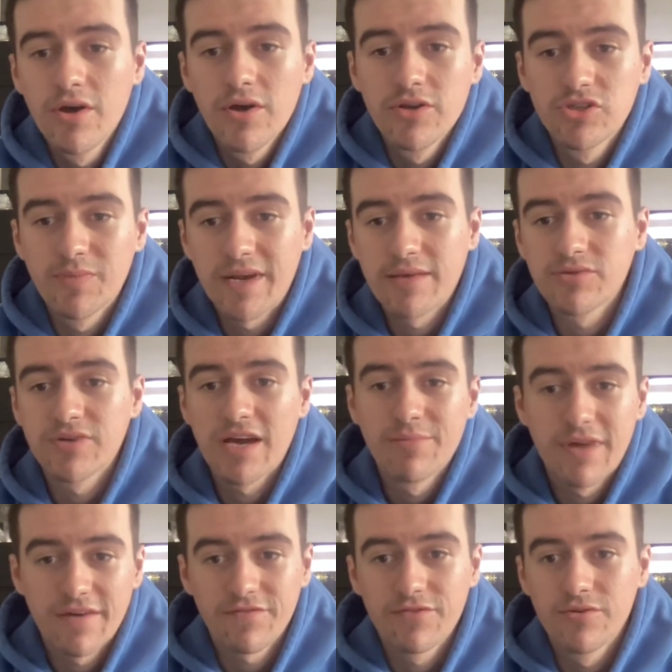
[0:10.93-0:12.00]
So my name is Ryan
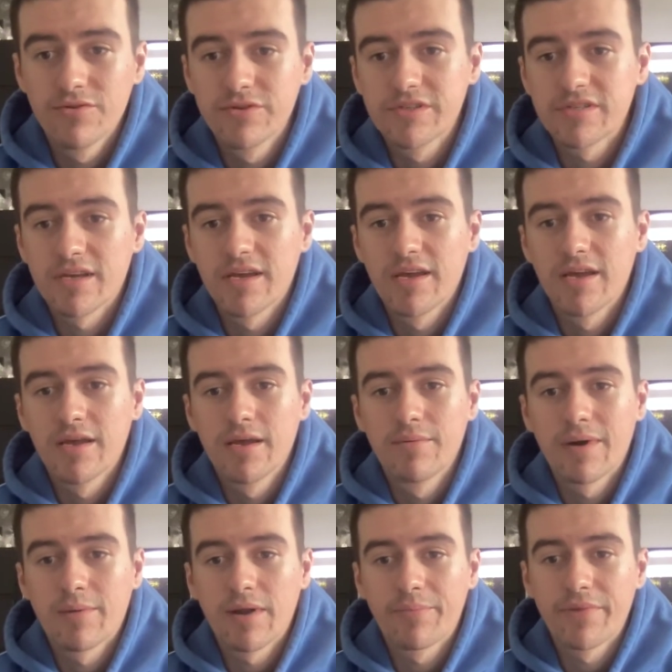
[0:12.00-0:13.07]
Matthews. I'm
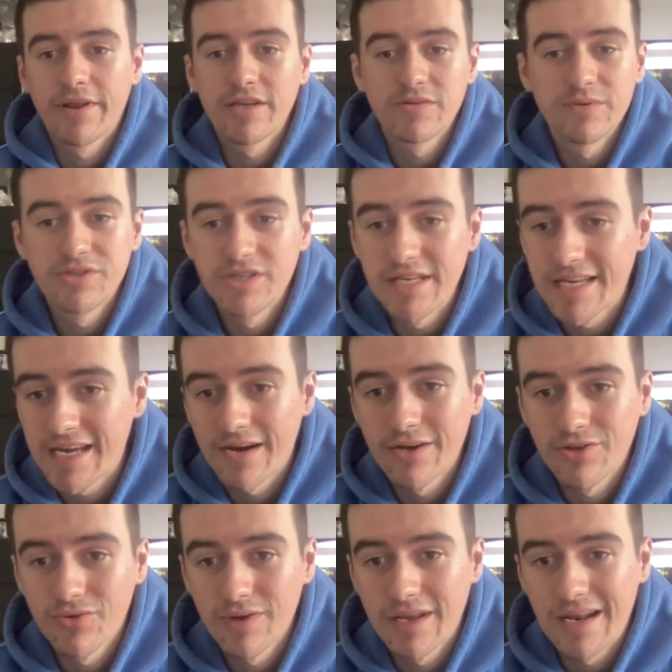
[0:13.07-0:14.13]
an apprentice with GE
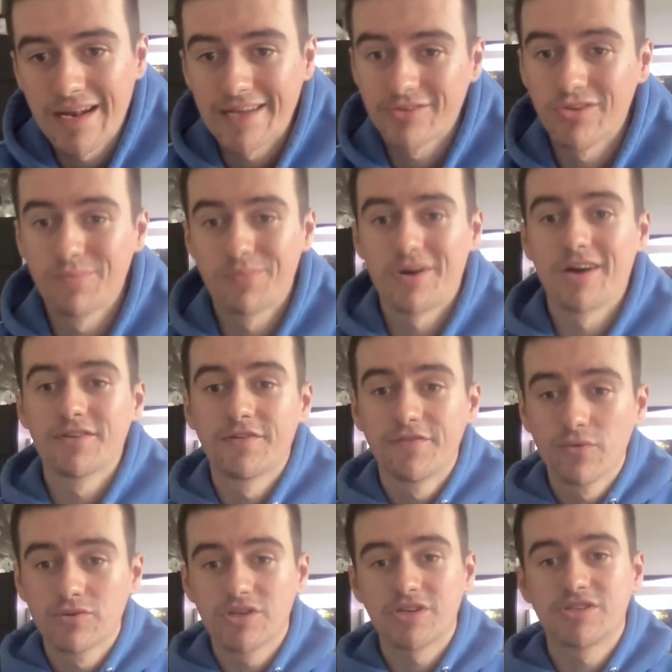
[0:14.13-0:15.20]
Caledonian, and I took part in the
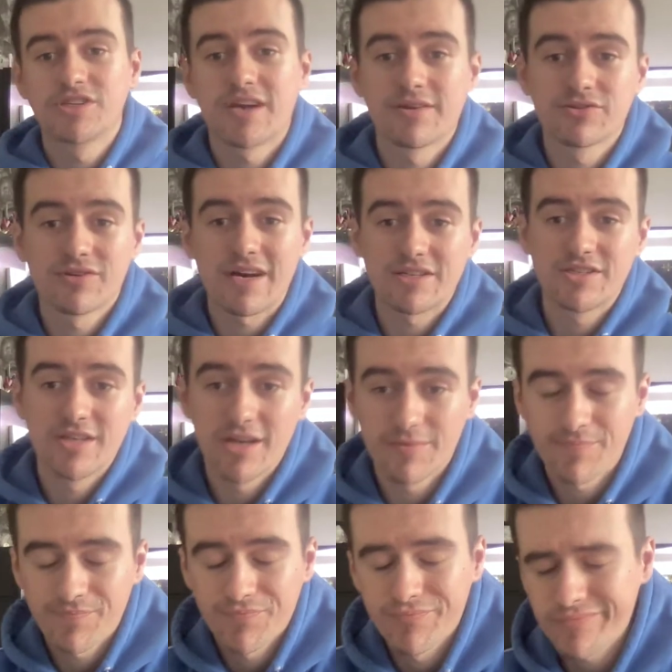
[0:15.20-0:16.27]
Fuel Change Challenge last year.
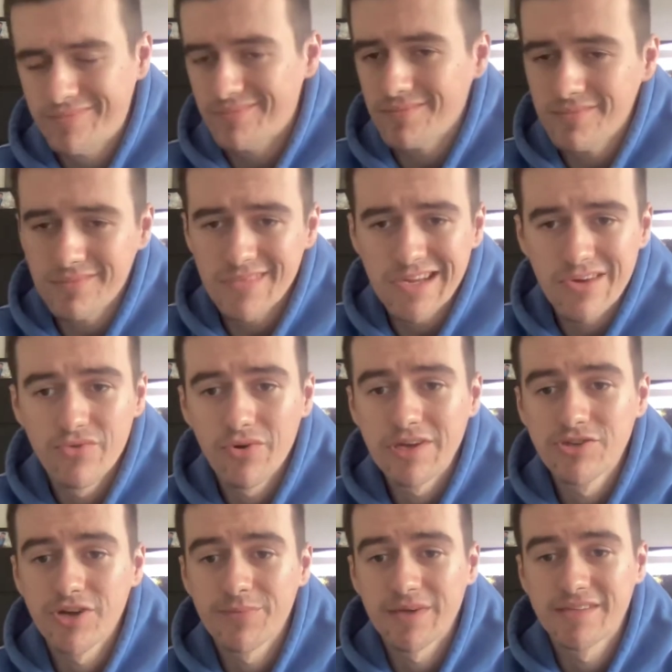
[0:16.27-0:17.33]
Really
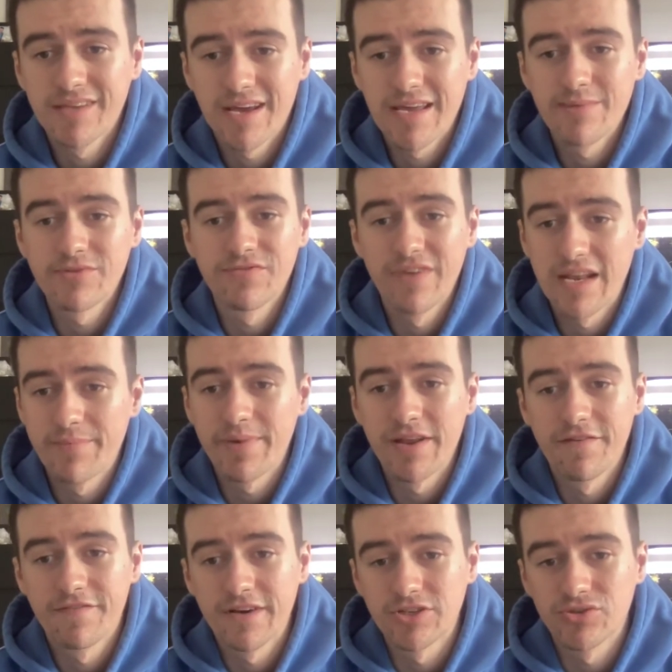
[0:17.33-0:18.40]
enjoyed my time. It was very
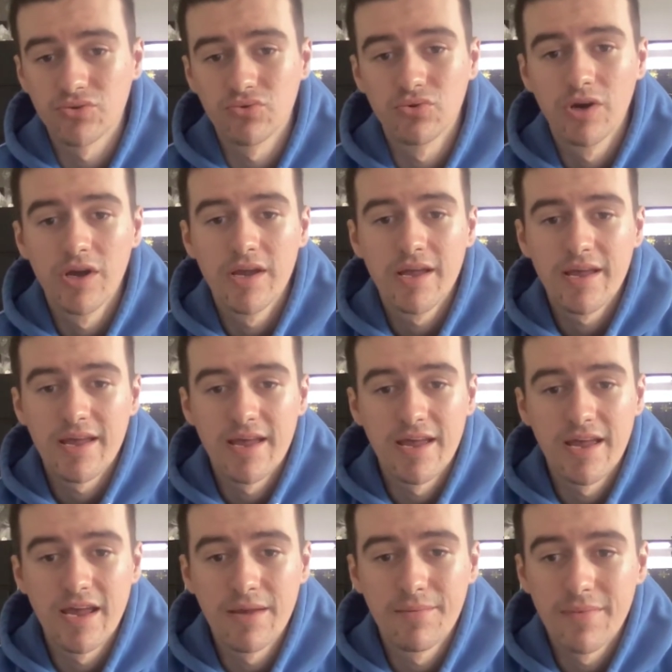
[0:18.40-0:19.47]
beneficial. So
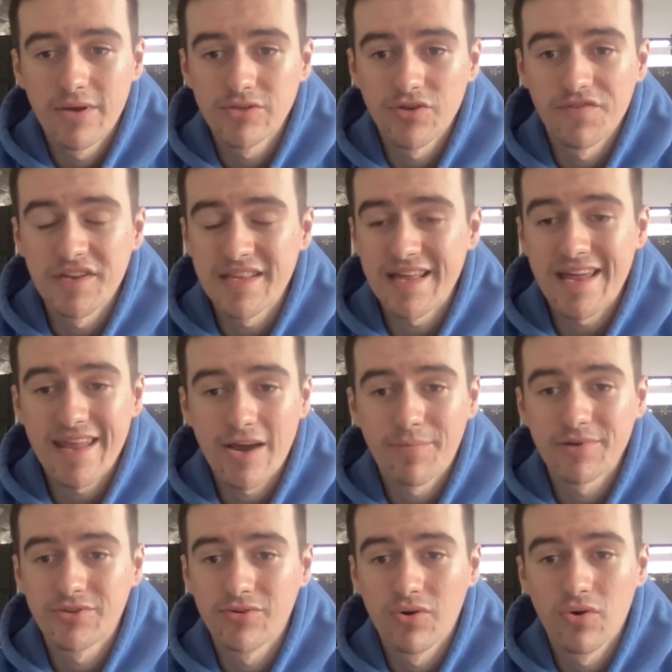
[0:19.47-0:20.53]
if you need any help
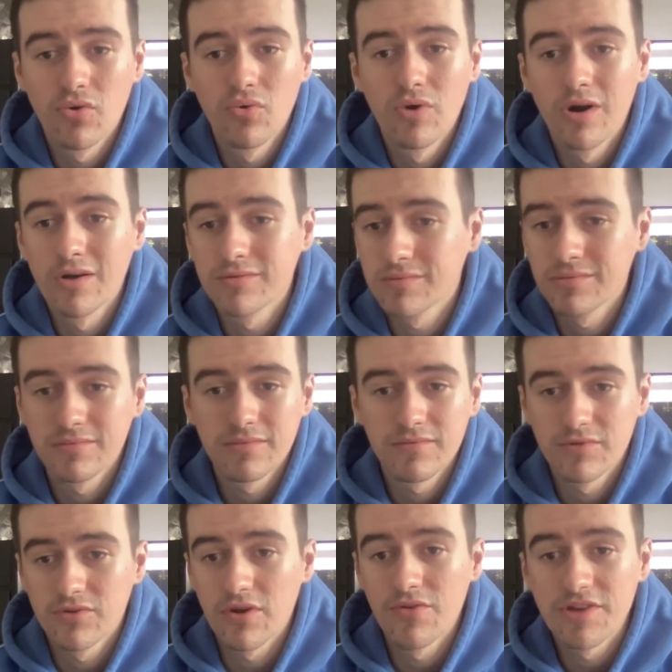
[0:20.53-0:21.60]
at all or
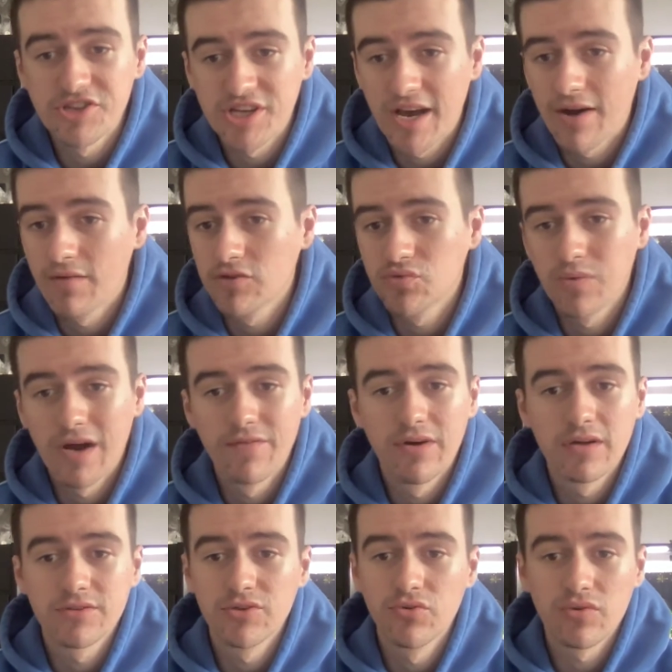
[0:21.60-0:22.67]
throughout the challenge,
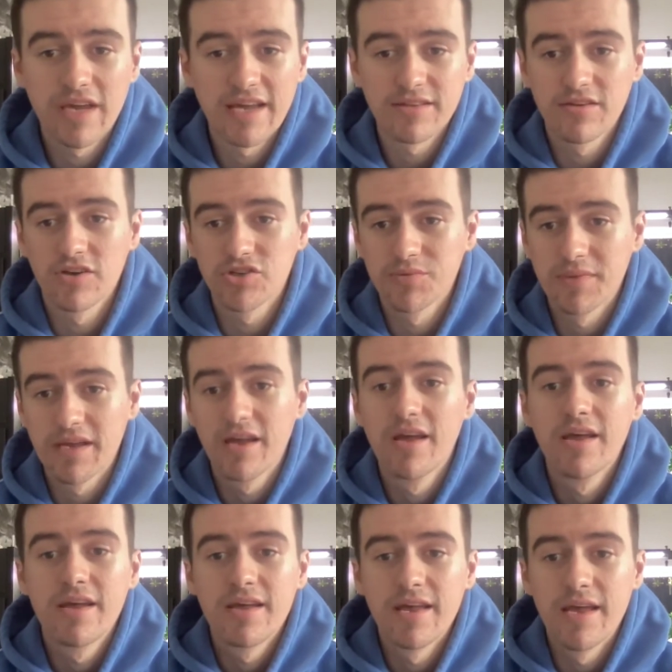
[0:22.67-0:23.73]
whatever, get in touch with
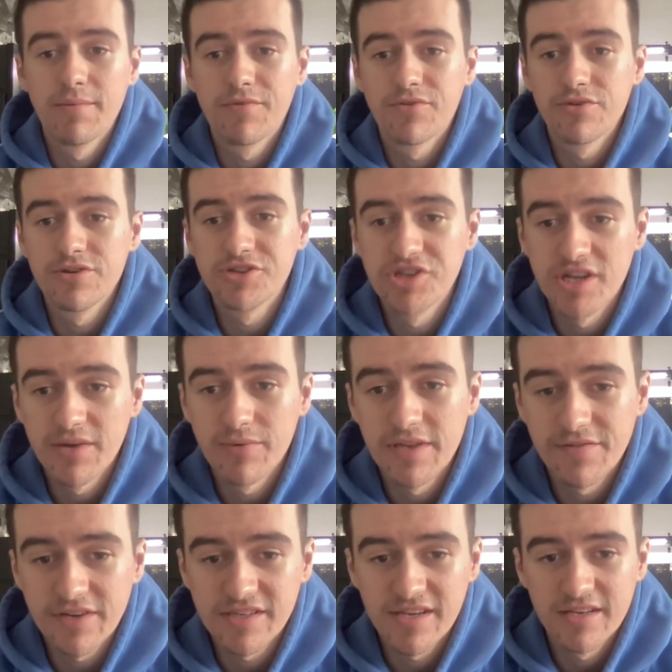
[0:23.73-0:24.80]
me through Eugenie when
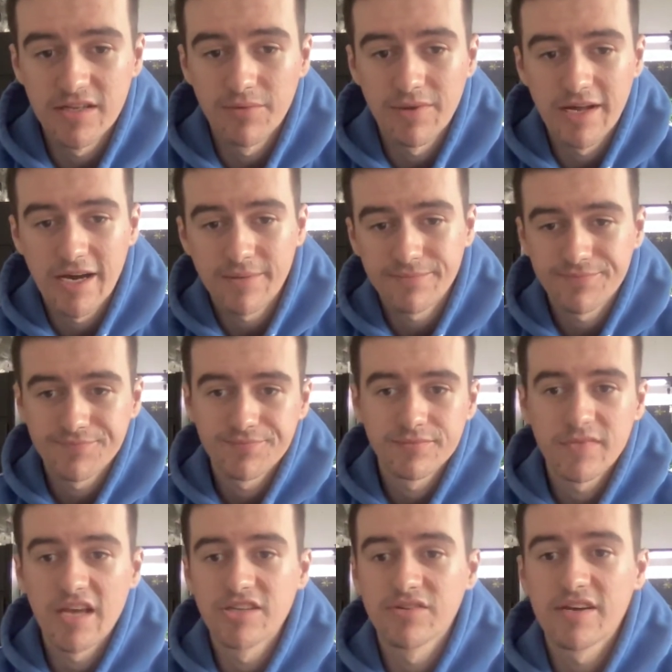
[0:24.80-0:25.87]
you get signed up with that.
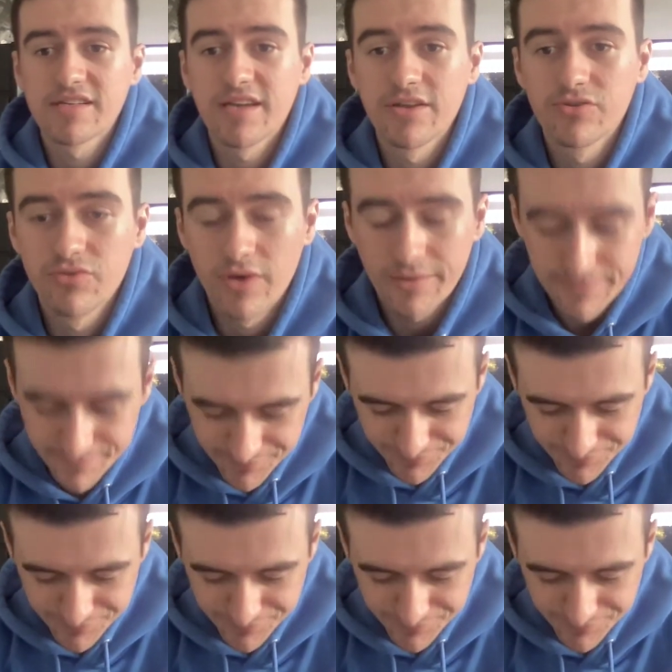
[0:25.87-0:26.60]
Right, so let's get to it.